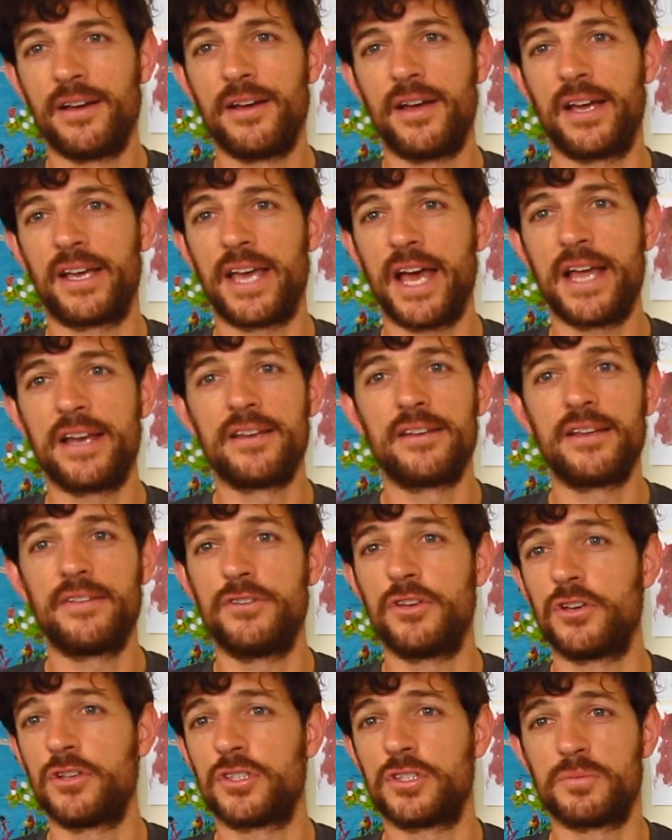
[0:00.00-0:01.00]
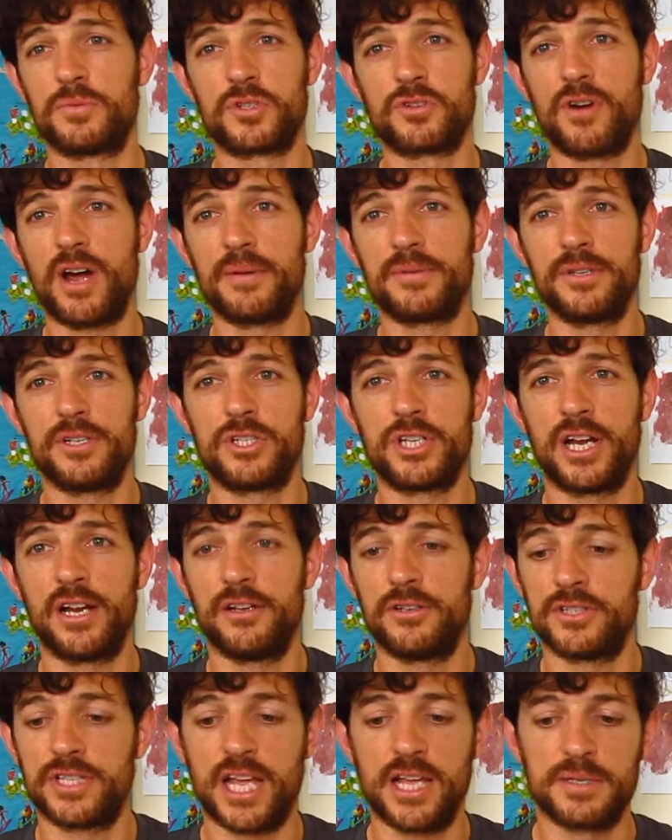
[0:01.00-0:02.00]
Again, if you could subscribe to the channel,
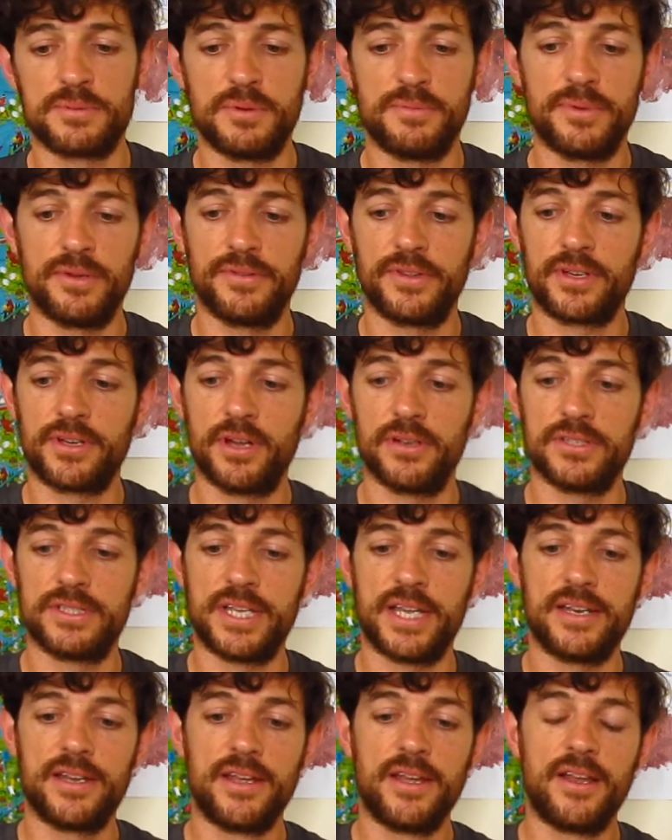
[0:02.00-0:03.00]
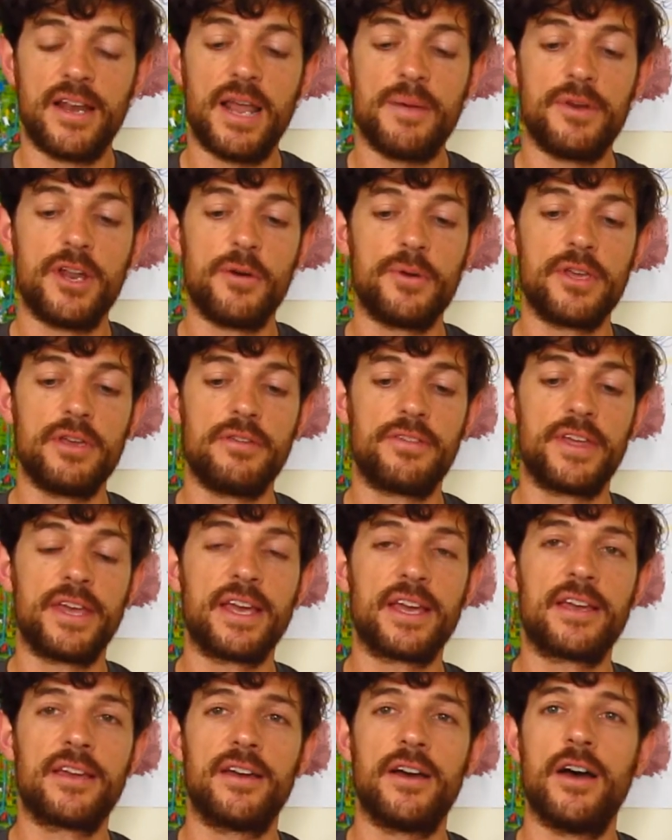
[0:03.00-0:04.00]
it just helps me build the content. Let me know what you
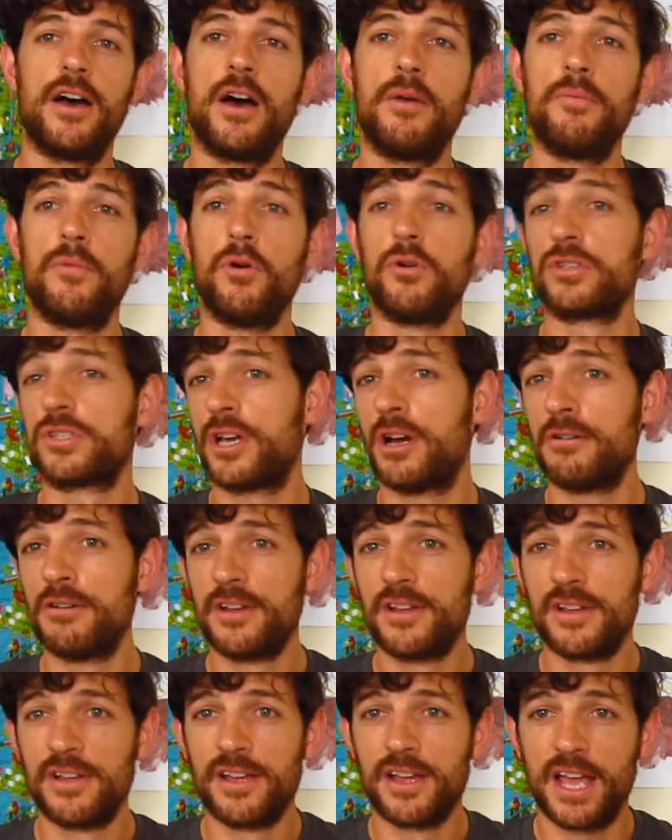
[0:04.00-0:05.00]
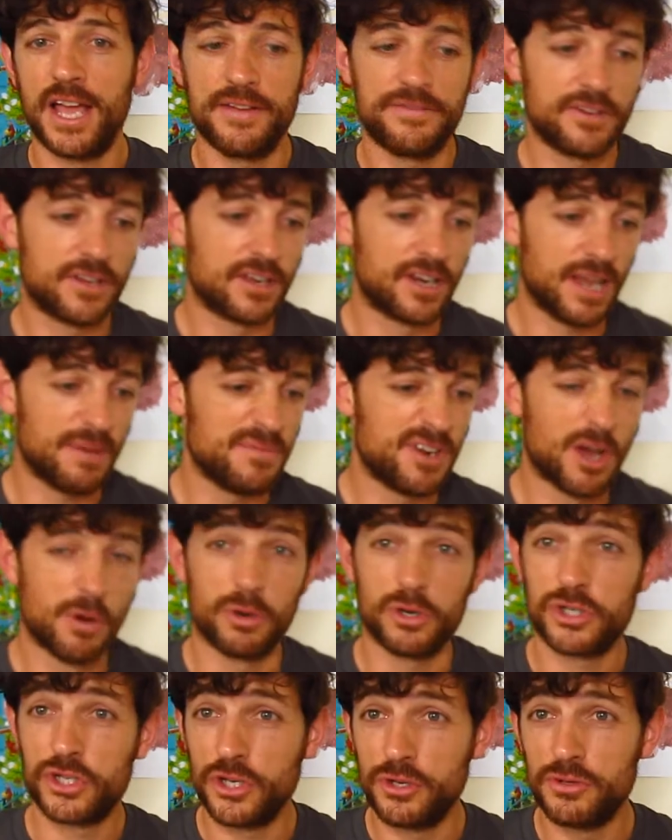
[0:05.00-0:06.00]
think. Also, if you can let me know
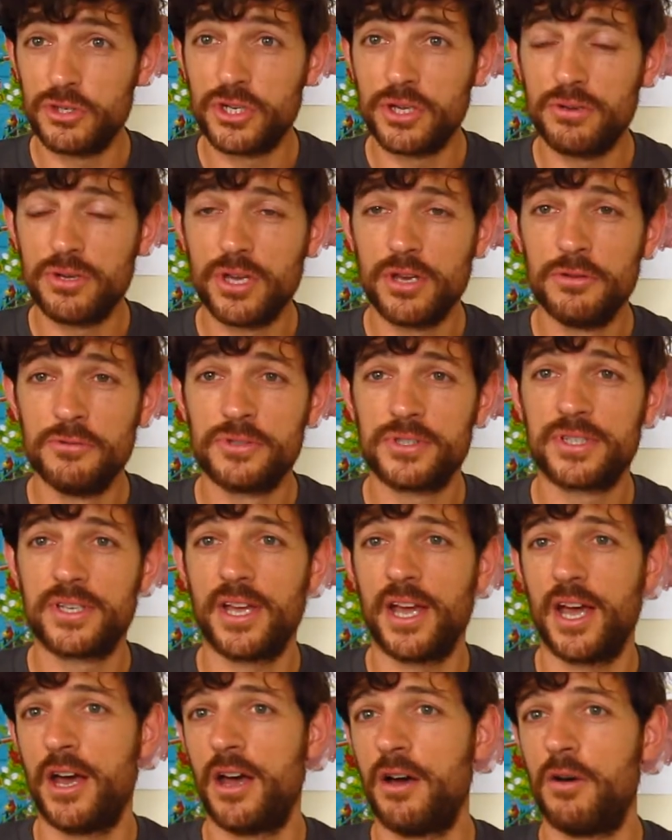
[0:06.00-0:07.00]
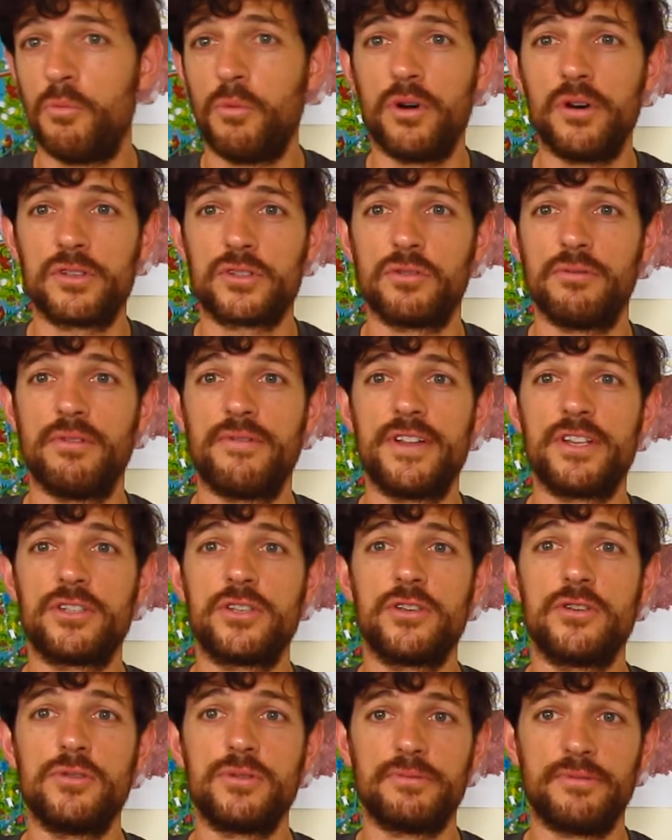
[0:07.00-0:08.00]
what shoes you use and what sort of events
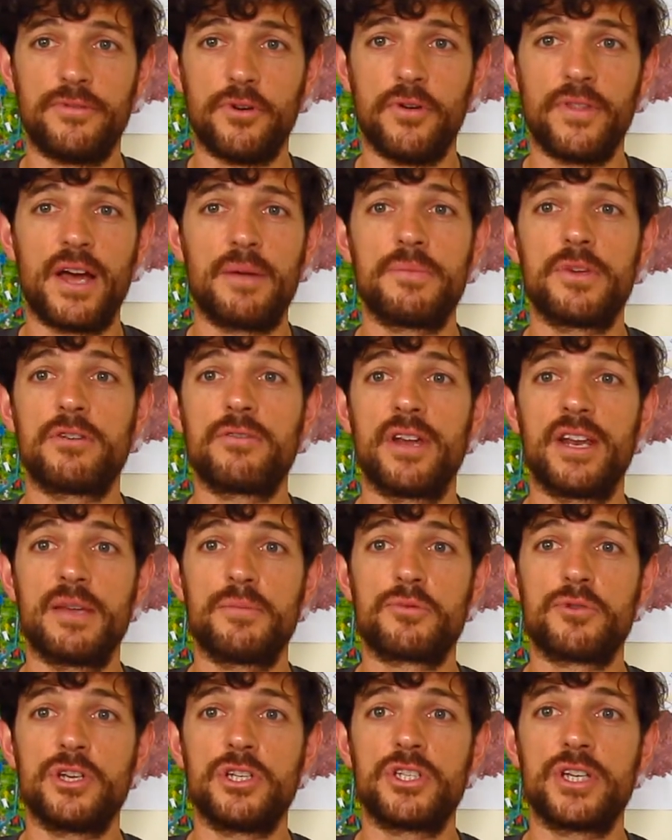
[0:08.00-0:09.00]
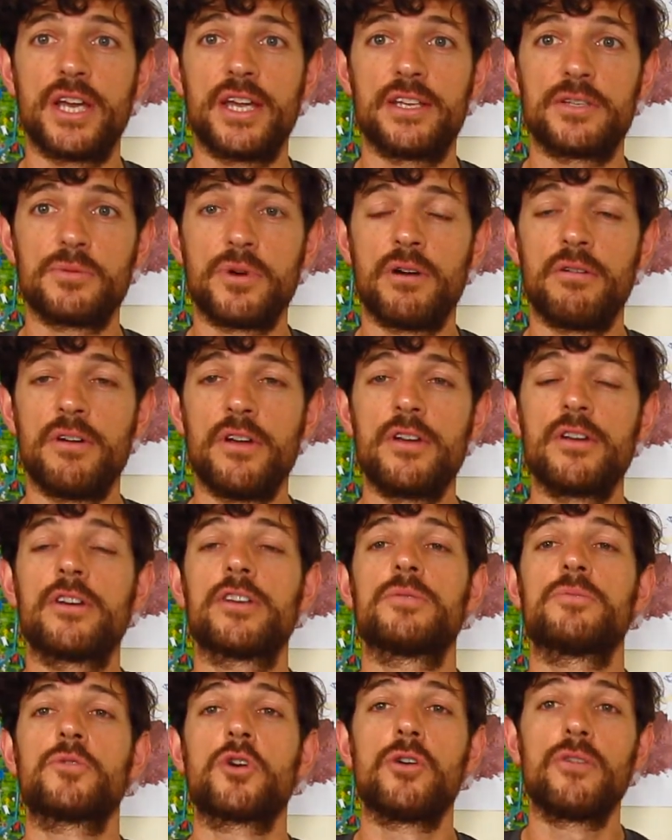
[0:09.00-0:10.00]
you use them for, that'd be greatly appreciated as well,
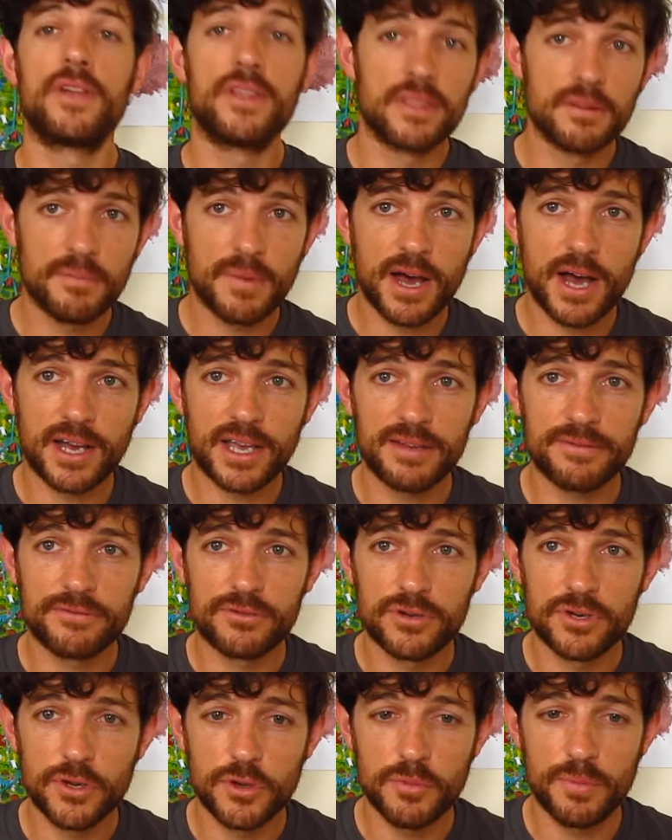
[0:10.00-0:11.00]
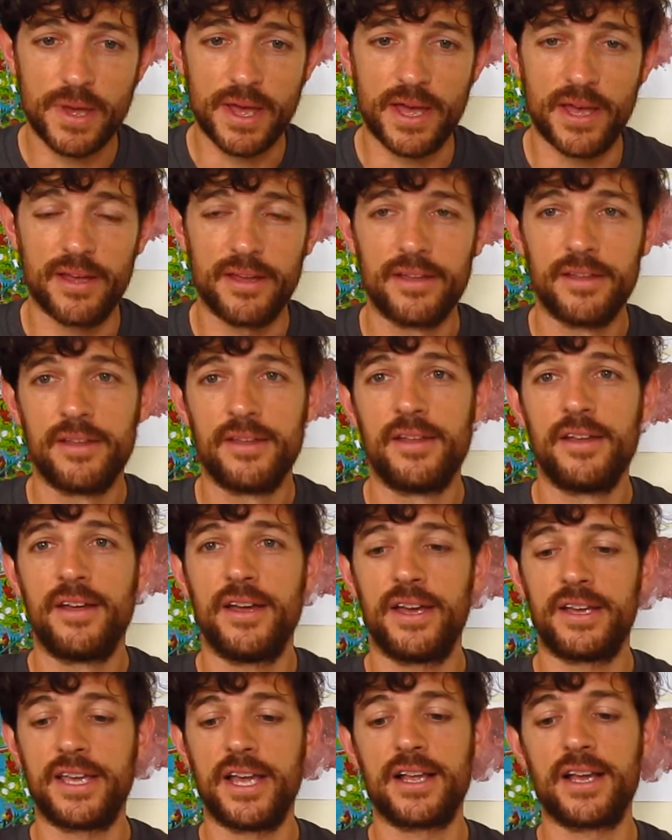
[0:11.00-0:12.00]
because I'm currently in the market for a new pair.
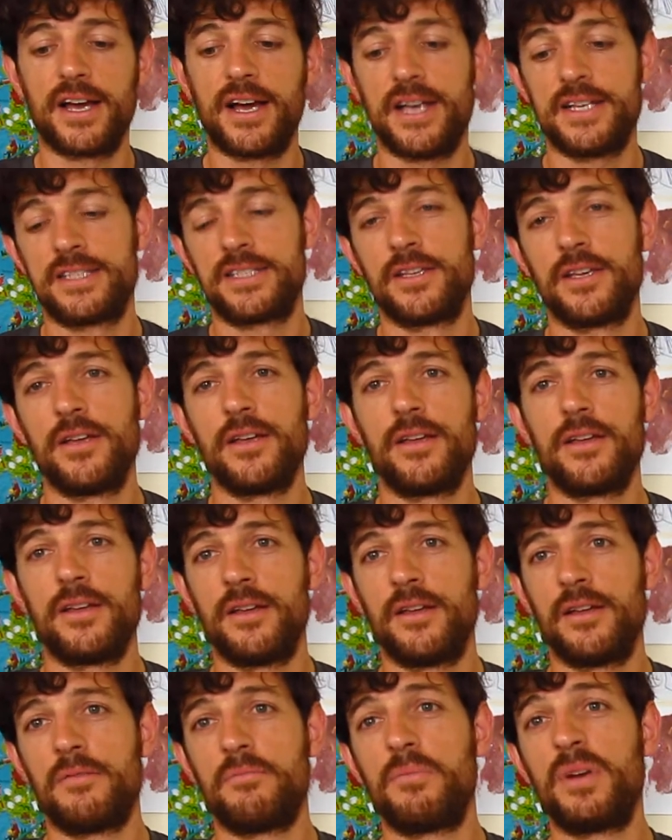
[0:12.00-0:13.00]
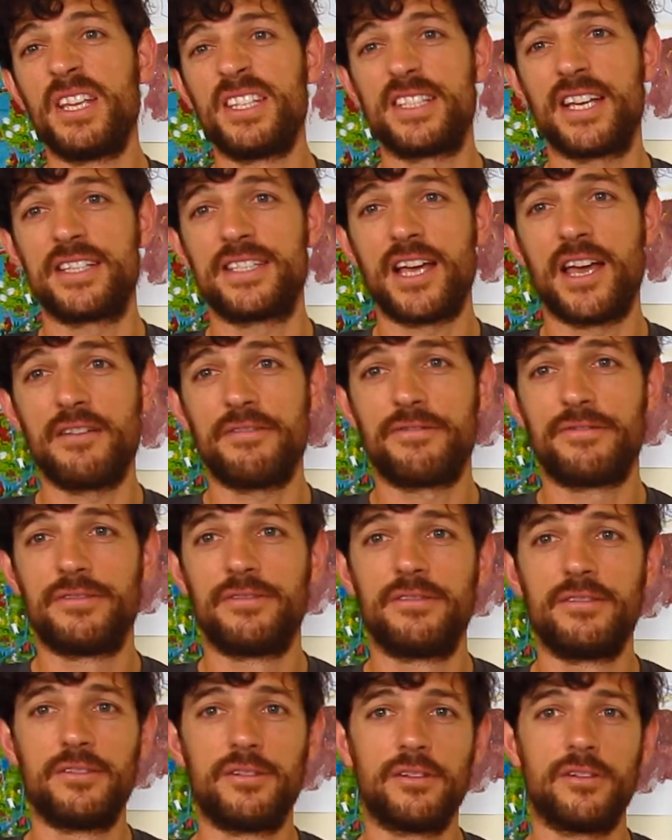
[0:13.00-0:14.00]
Again guys, please stay
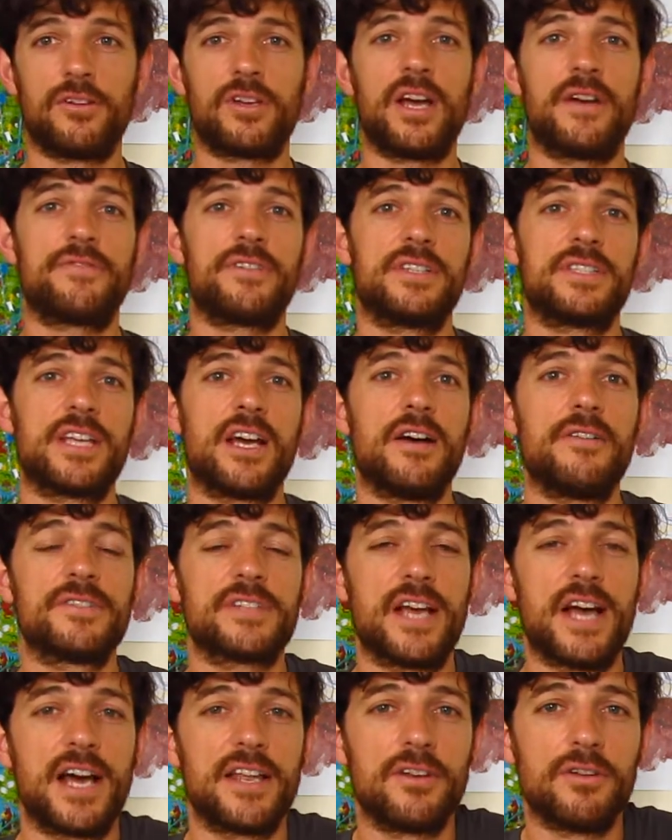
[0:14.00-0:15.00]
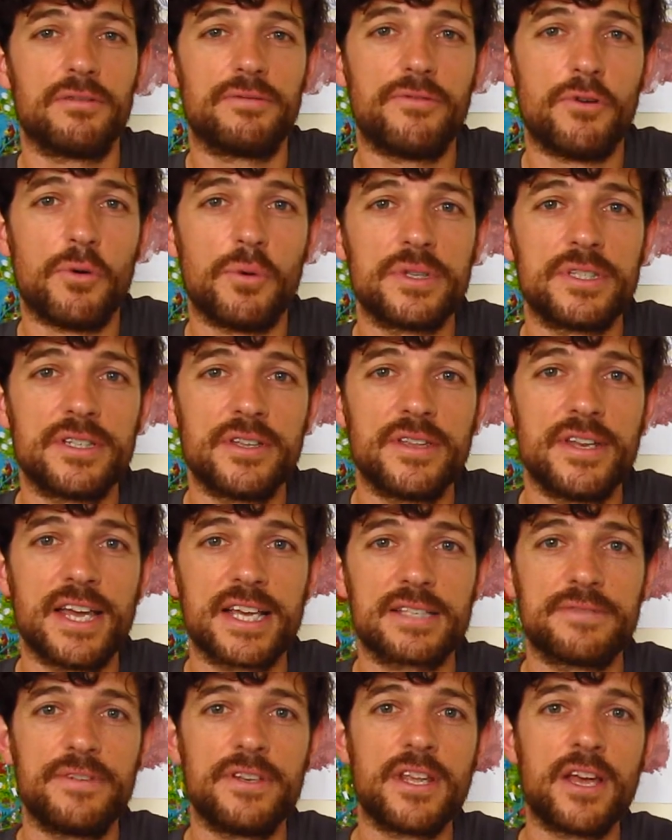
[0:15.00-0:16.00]
safe, look after yourselves, and look forward to the
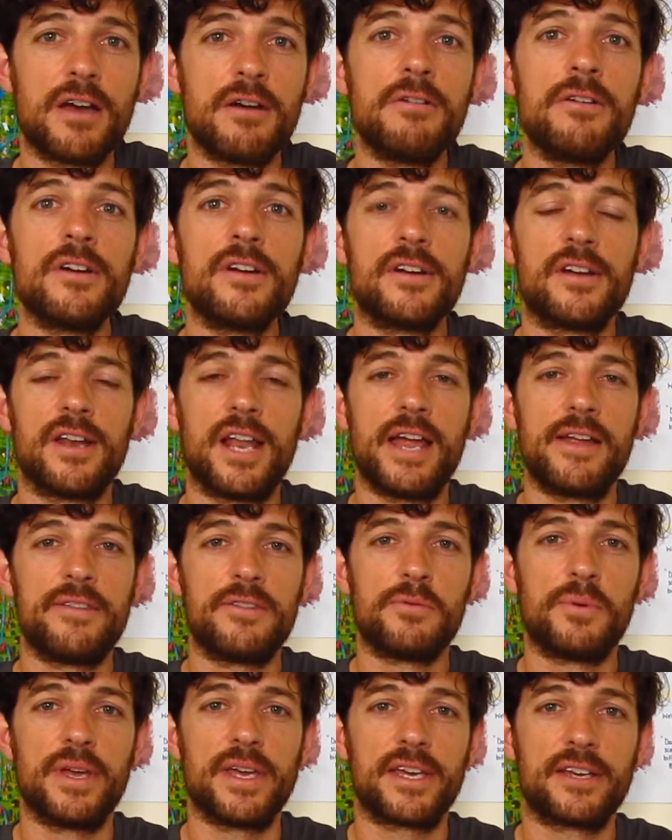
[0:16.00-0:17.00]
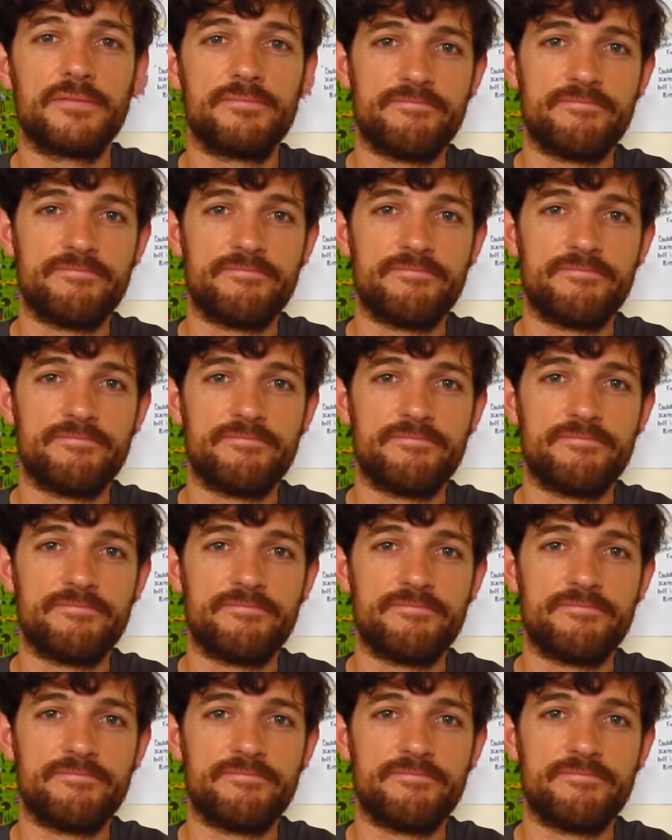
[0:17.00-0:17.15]
next video later in the week.